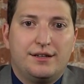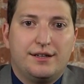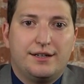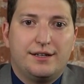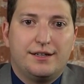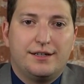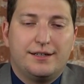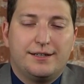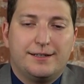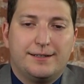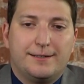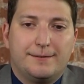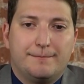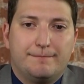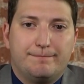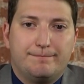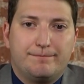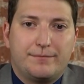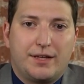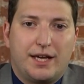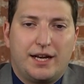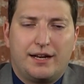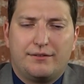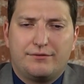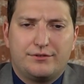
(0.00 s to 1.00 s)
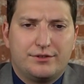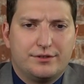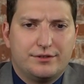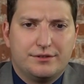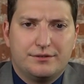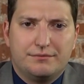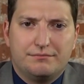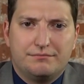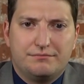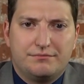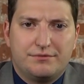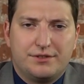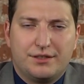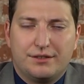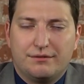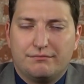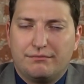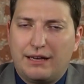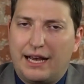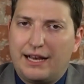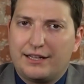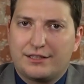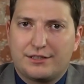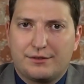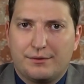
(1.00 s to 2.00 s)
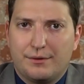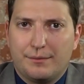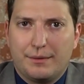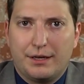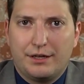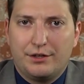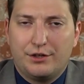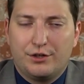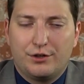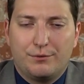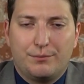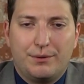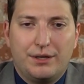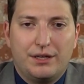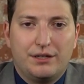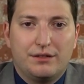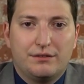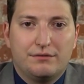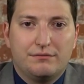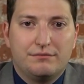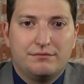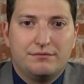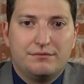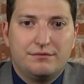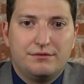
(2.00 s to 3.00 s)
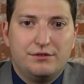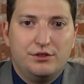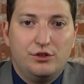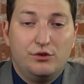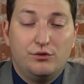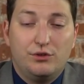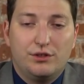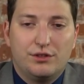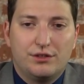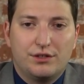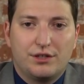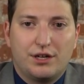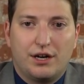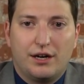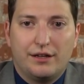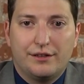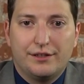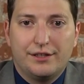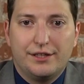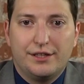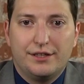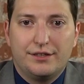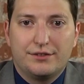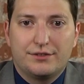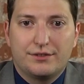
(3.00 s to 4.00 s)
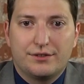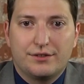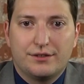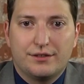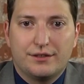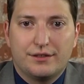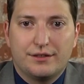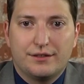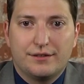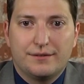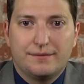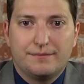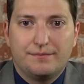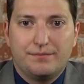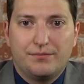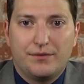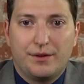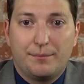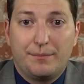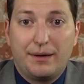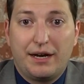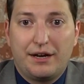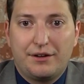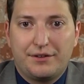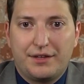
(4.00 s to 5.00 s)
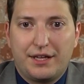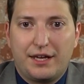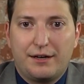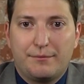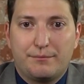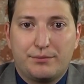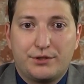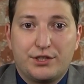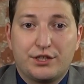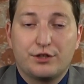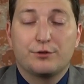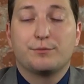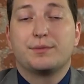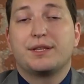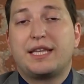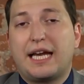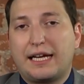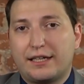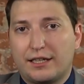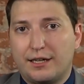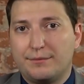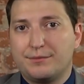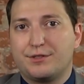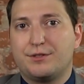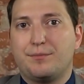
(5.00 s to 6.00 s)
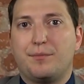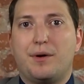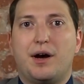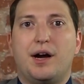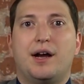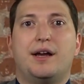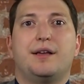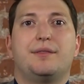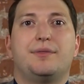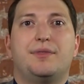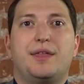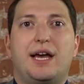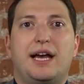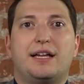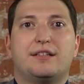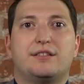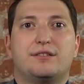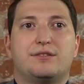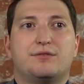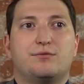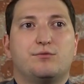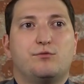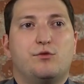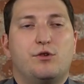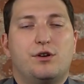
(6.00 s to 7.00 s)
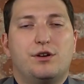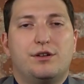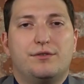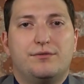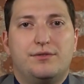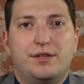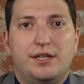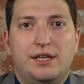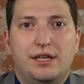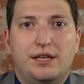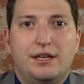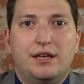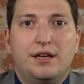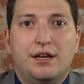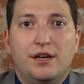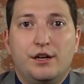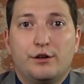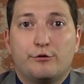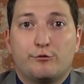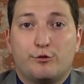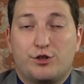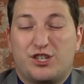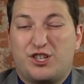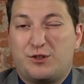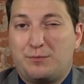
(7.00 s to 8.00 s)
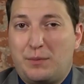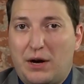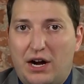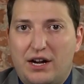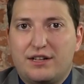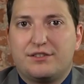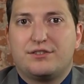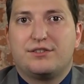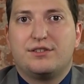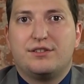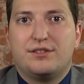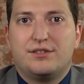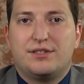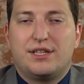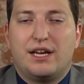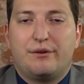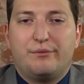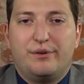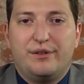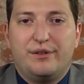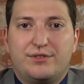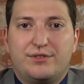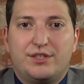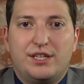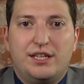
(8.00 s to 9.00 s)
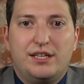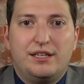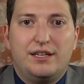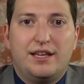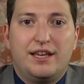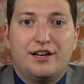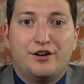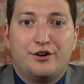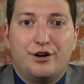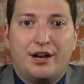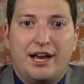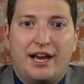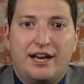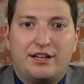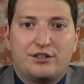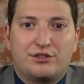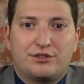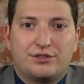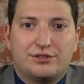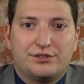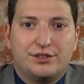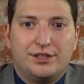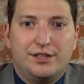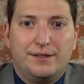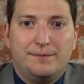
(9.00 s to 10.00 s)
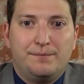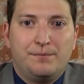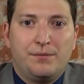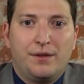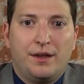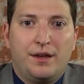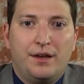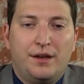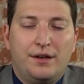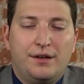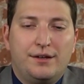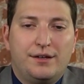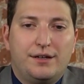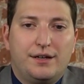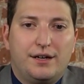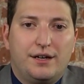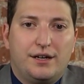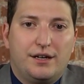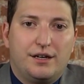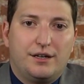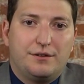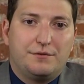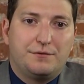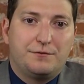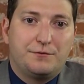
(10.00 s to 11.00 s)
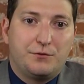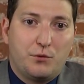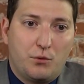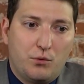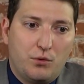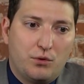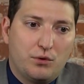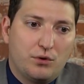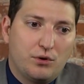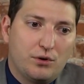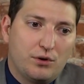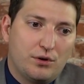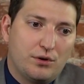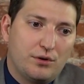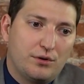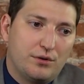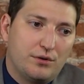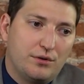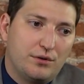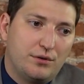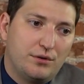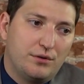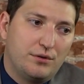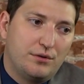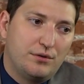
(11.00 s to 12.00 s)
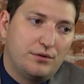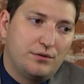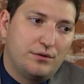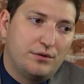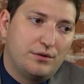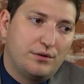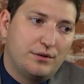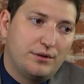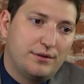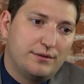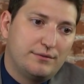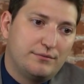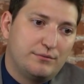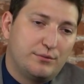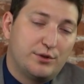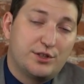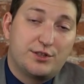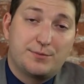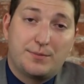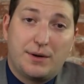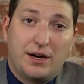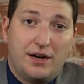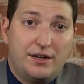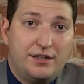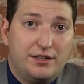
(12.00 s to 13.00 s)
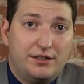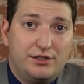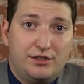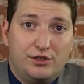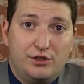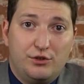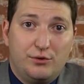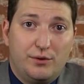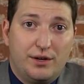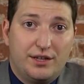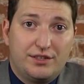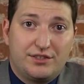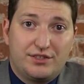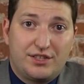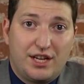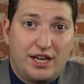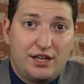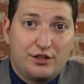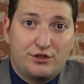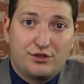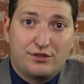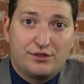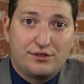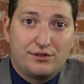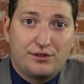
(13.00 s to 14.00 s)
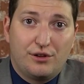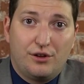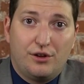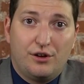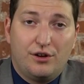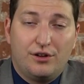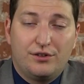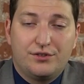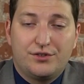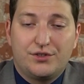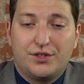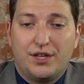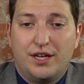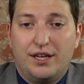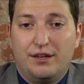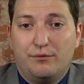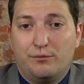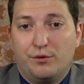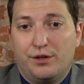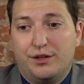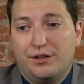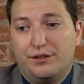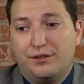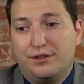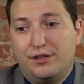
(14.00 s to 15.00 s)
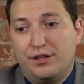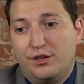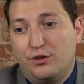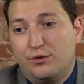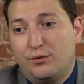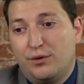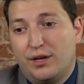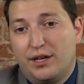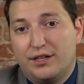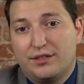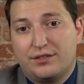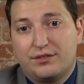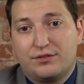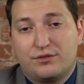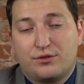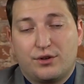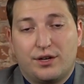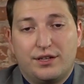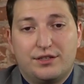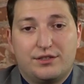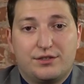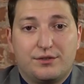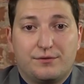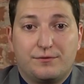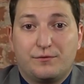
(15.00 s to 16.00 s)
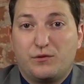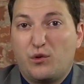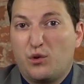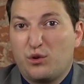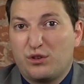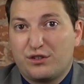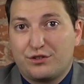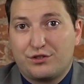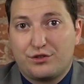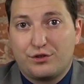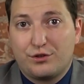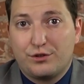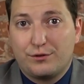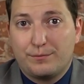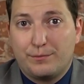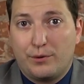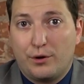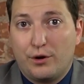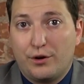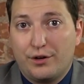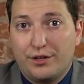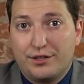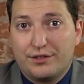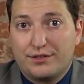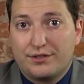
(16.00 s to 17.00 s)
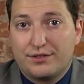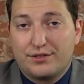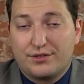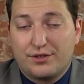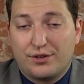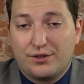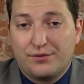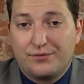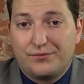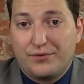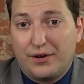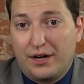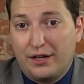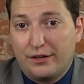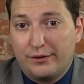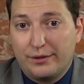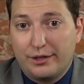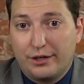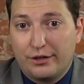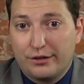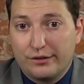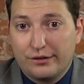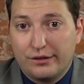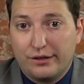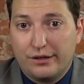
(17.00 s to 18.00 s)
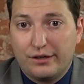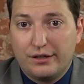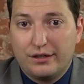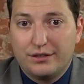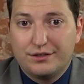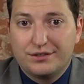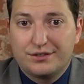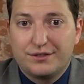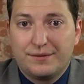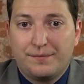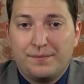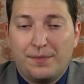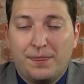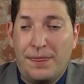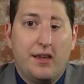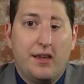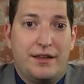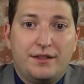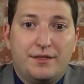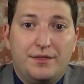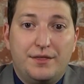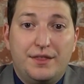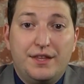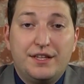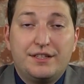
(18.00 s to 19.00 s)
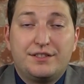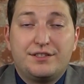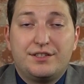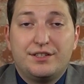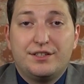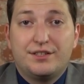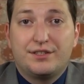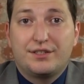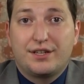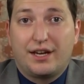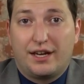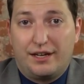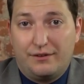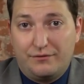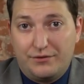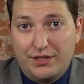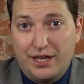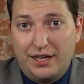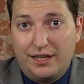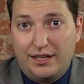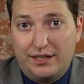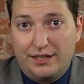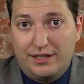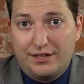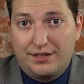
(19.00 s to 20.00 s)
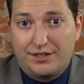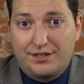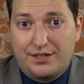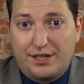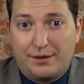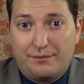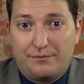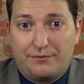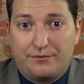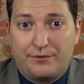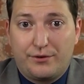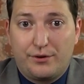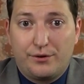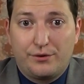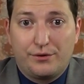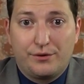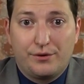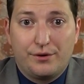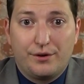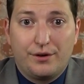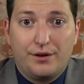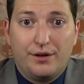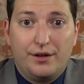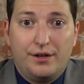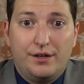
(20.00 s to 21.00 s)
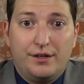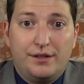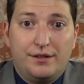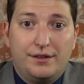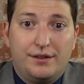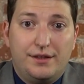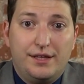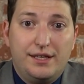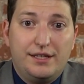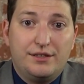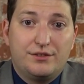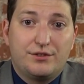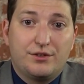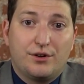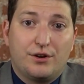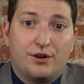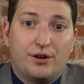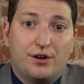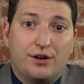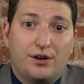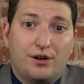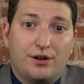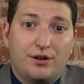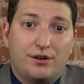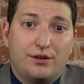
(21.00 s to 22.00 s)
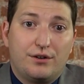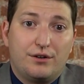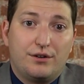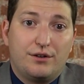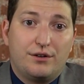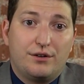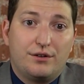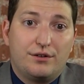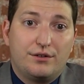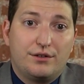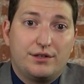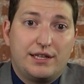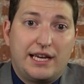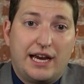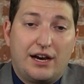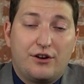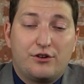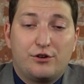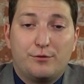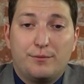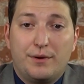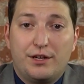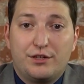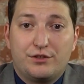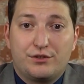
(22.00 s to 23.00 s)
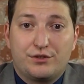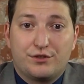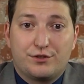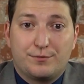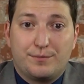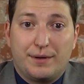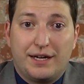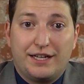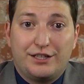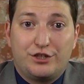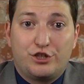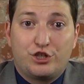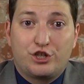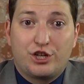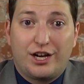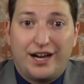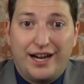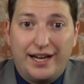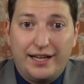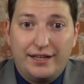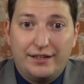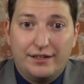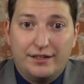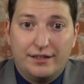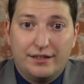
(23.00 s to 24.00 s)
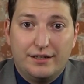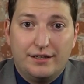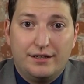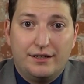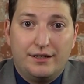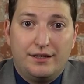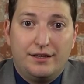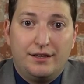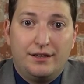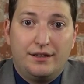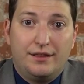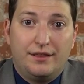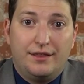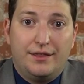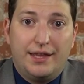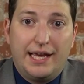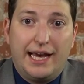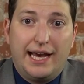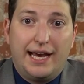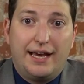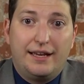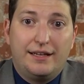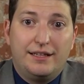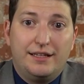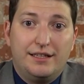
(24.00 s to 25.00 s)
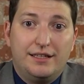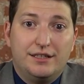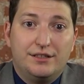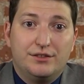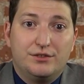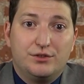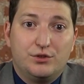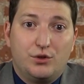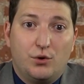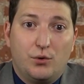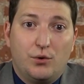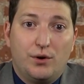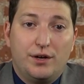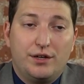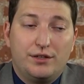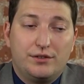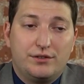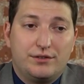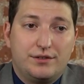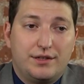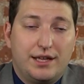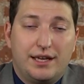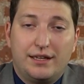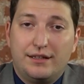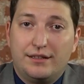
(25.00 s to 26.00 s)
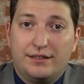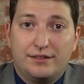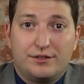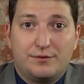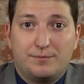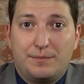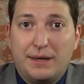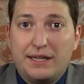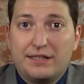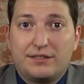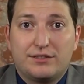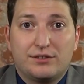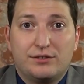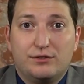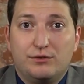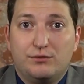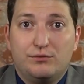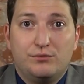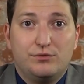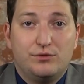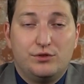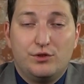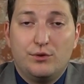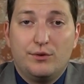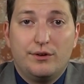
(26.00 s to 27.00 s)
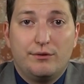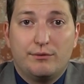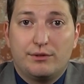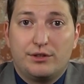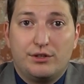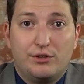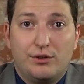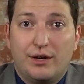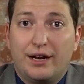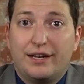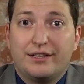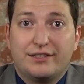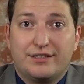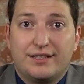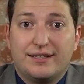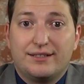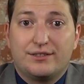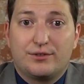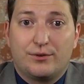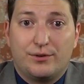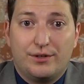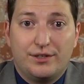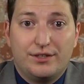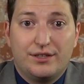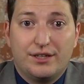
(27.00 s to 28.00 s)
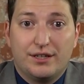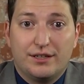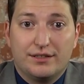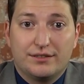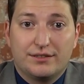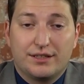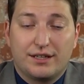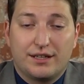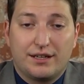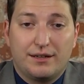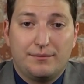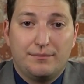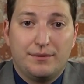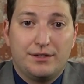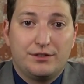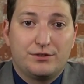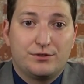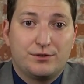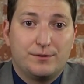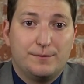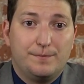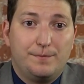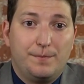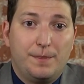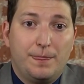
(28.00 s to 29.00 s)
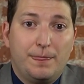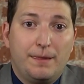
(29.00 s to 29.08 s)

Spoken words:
I have to ask some of my European Union colleagues about that in particular. But that comes to mind. That's one of the responses that seen internationally for responding to U.S. sanctions laws, and when the U.S. tries to force third parties to start following our laws. This is kind of taken it a step further. These are countermeasures by China that's basically doing what the United States already does, like I mentioned.